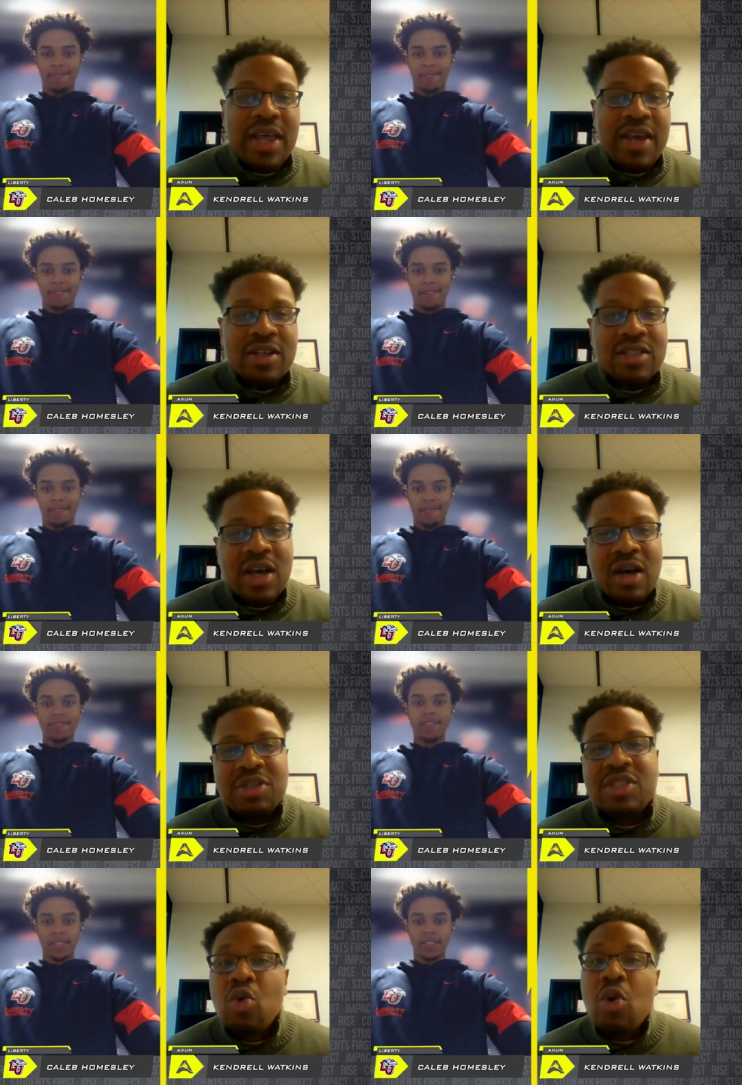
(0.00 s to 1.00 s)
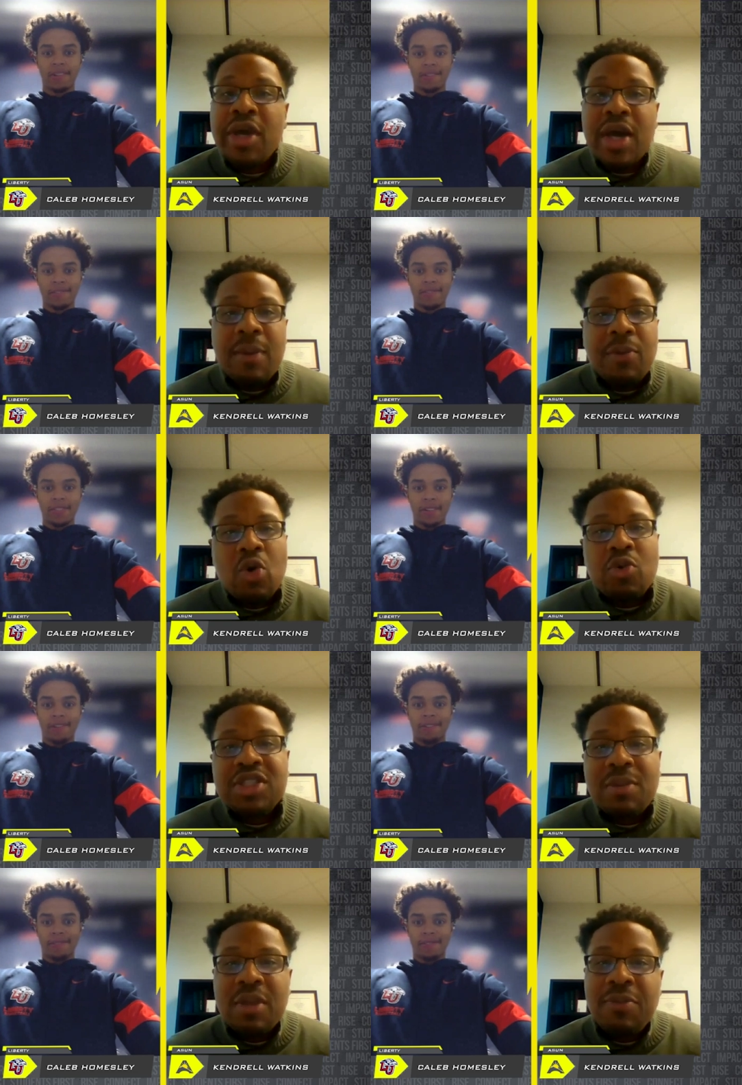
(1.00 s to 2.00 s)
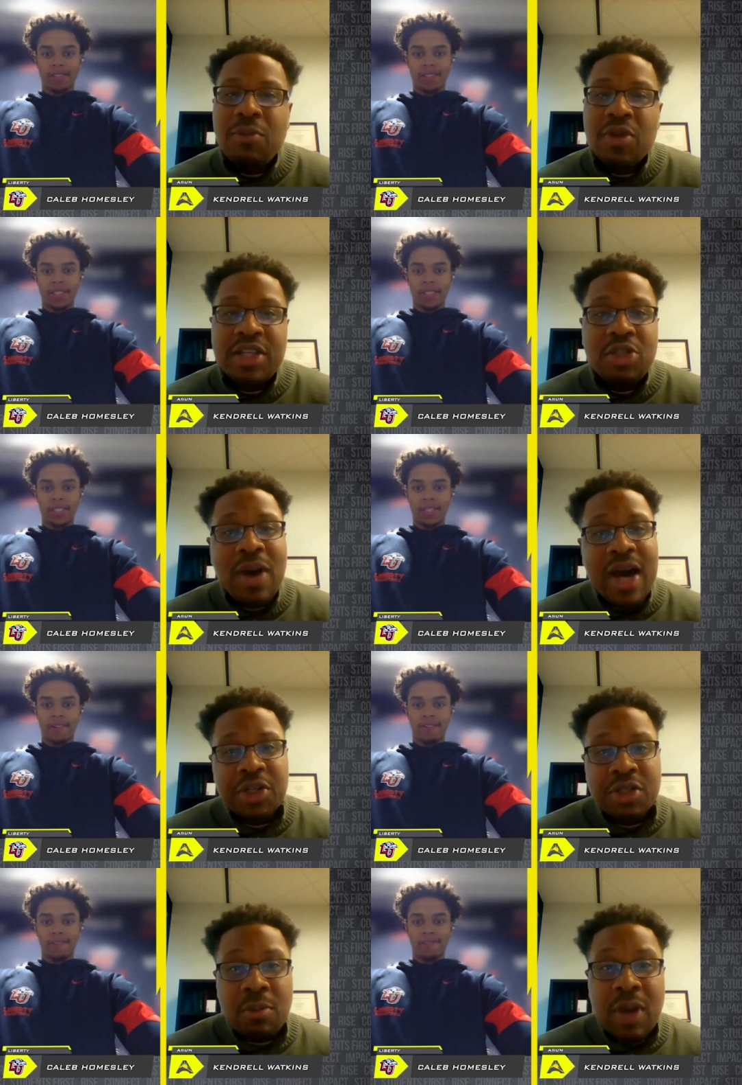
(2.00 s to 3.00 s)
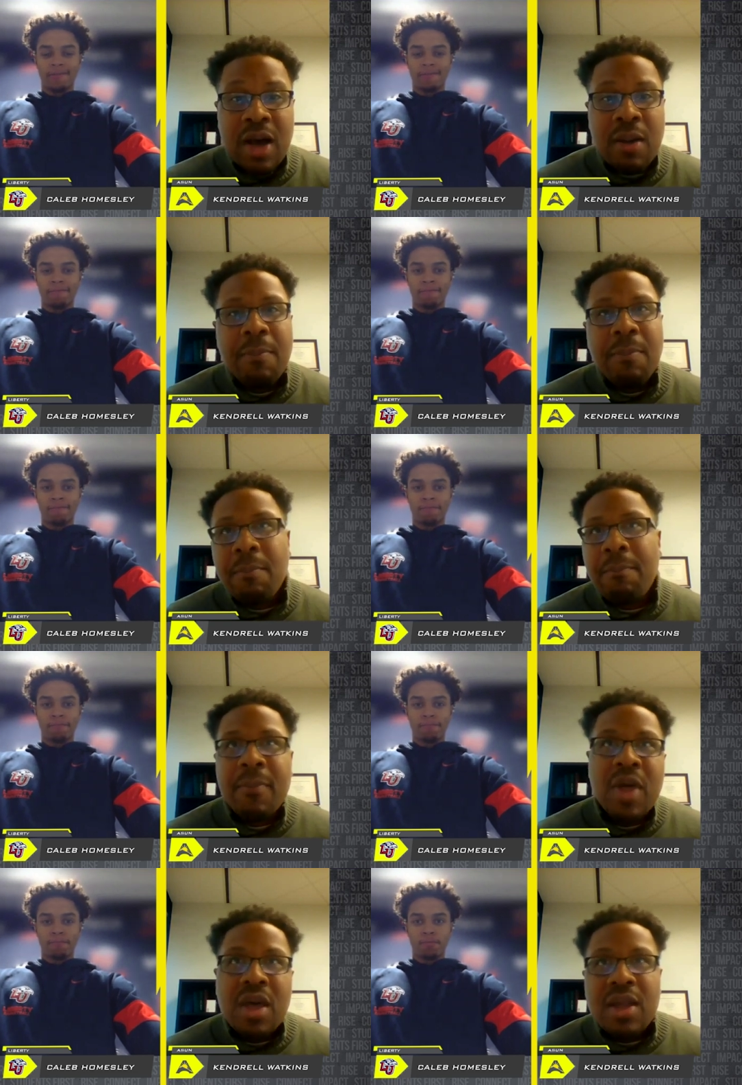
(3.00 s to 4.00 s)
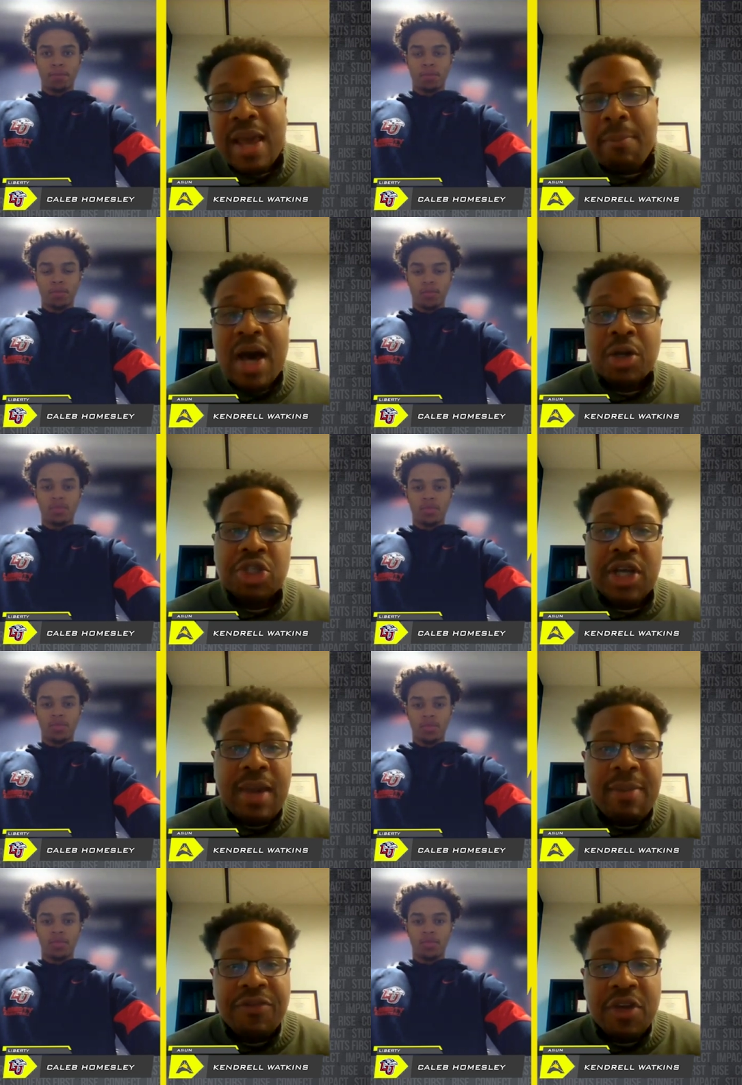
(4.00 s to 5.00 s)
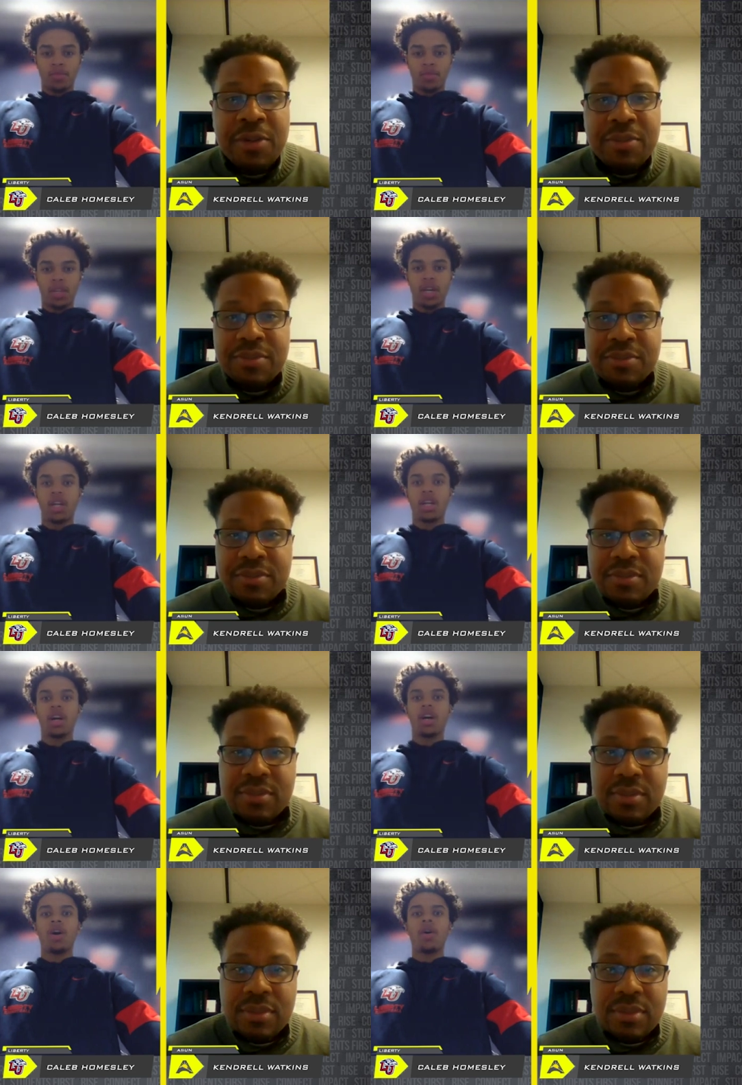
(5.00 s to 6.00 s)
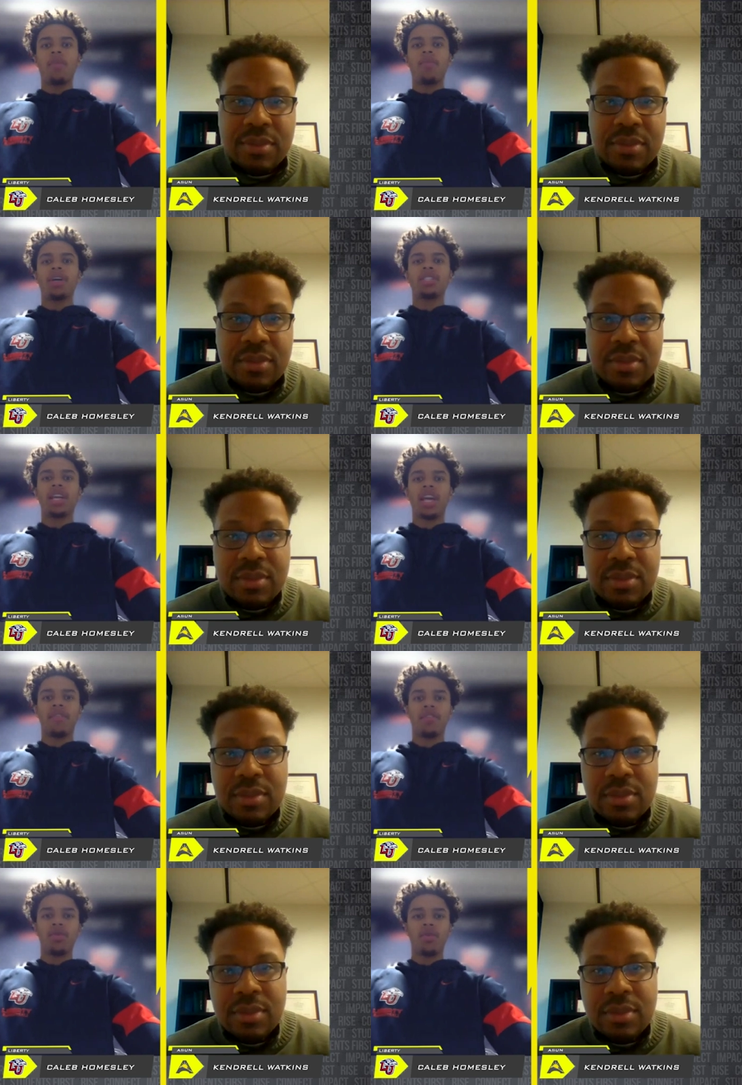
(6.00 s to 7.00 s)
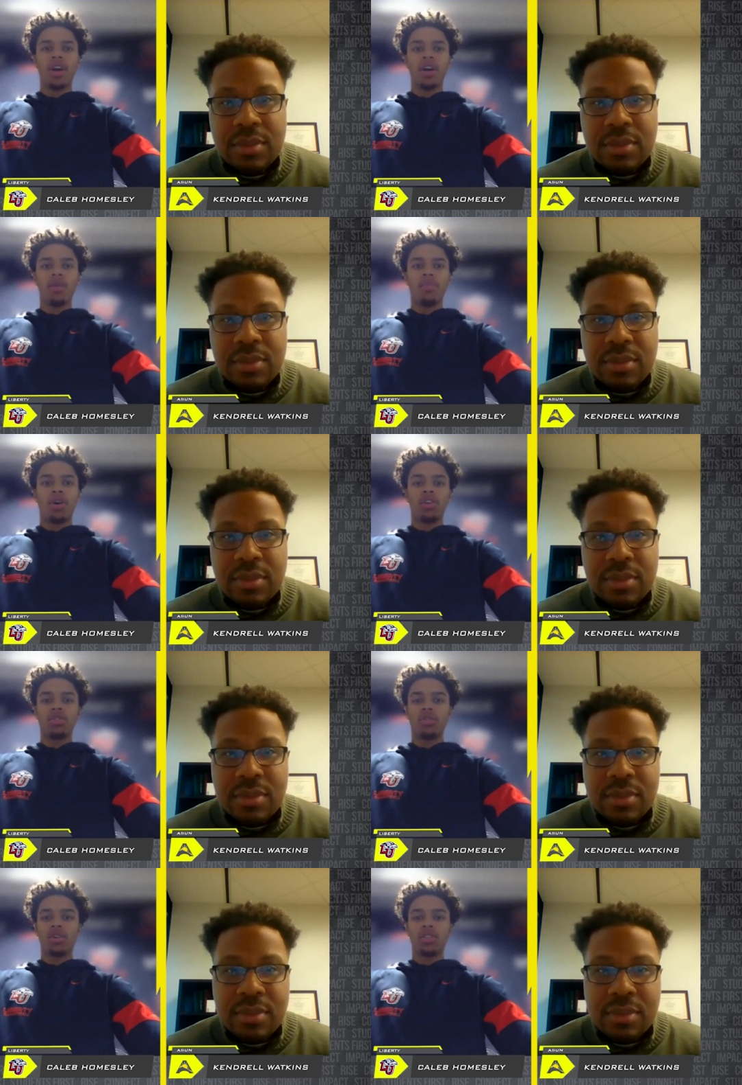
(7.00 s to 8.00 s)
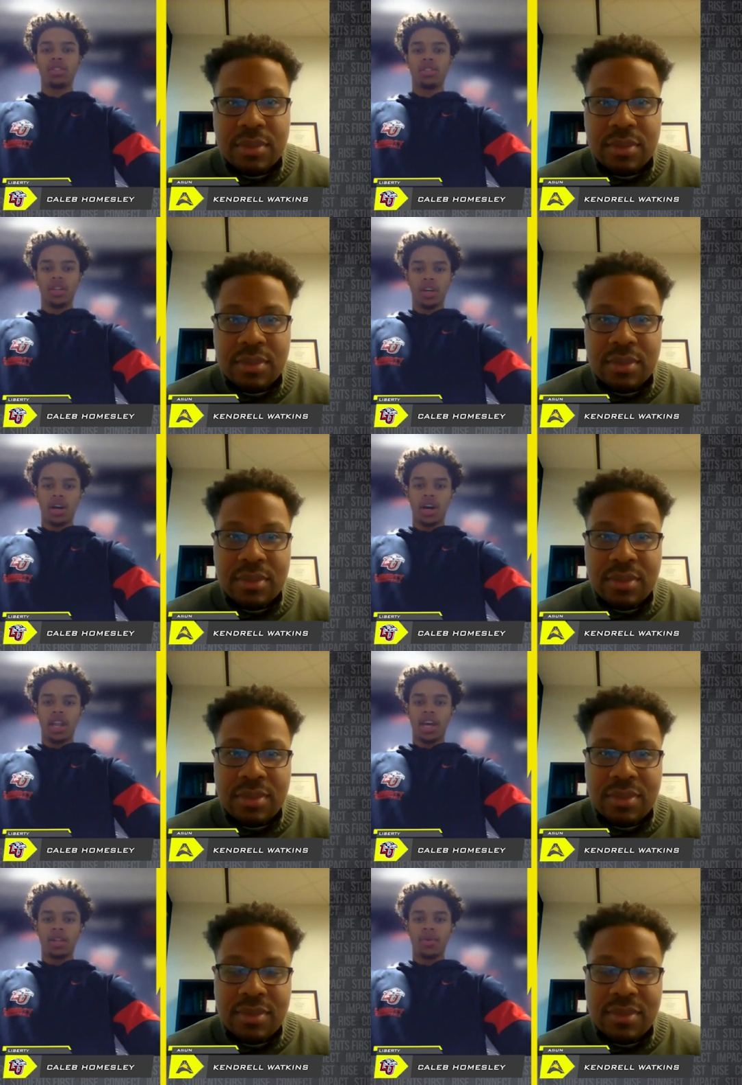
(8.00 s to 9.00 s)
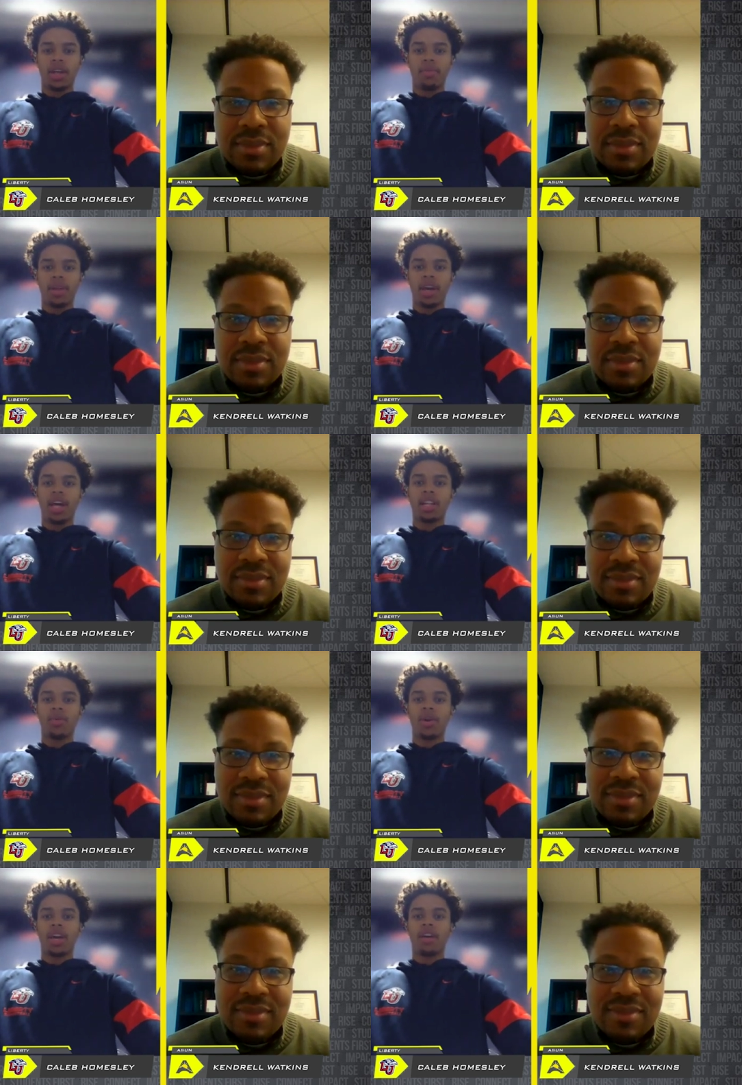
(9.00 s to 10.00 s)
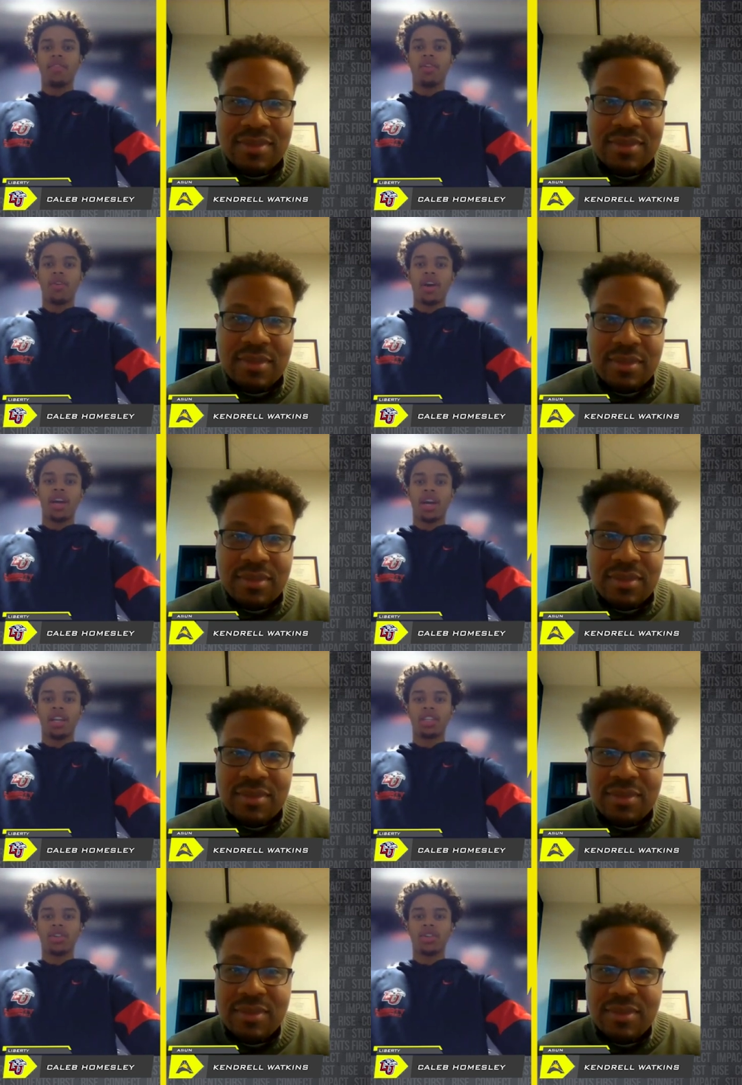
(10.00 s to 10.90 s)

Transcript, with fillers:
Speaker 1: players, um, just growing up, who were some of the people that you modeled, um, like modeled your game after? Yeah.
Speaker 2: Uh, i would probably say Kevin Durant or Paul George. Uh, I like the way they play. I like the way Kevin Durant kind of